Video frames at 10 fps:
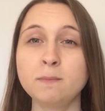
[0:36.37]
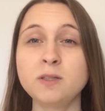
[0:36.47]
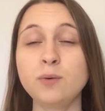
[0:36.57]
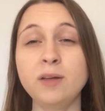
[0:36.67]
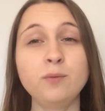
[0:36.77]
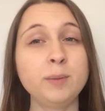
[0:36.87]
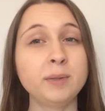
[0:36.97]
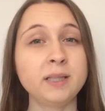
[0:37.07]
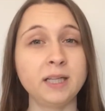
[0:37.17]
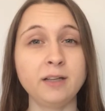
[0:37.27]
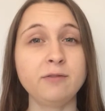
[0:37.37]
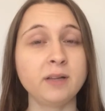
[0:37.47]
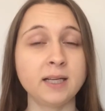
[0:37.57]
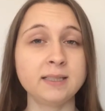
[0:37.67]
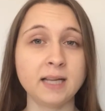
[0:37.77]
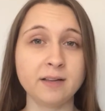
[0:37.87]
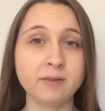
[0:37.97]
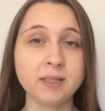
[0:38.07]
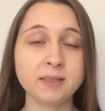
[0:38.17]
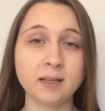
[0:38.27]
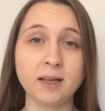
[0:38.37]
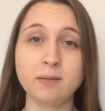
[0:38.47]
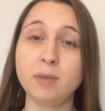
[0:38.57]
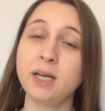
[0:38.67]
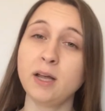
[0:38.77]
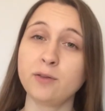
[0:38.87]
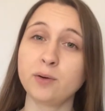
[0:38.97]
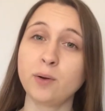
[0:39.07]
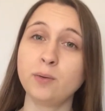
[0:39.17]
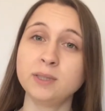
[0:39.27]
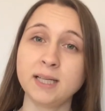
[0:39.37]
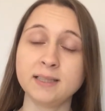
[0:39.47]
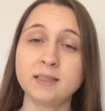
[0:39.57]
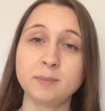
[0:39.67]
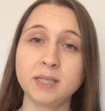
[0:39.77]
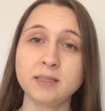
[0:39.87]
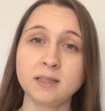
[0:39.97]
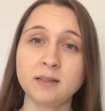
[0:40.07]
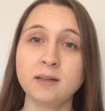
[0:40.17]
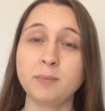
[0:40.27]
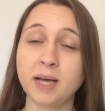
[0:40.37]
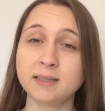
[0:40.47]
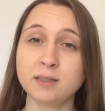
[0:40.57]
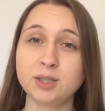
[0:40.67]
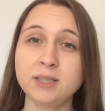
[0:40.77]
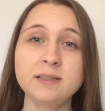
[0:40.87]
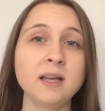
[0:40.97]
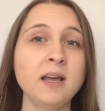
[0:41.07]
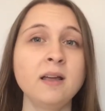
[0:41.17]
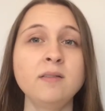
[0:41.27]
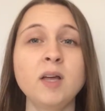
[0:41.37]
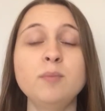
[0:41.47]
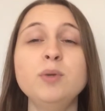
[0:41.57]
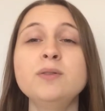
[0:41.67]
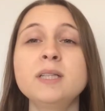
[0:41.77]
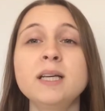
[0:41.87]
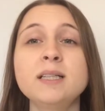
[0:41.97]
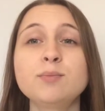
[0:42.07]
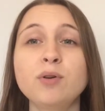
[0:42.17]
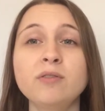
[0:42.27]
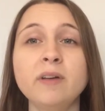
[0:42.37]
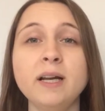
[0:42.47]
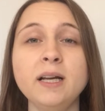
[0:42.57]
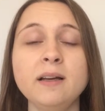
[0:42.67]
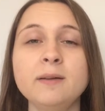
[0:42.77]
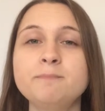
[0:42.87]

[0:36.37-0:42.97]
So if we believe, like David and many other Old Testament passages, that music is prophetic,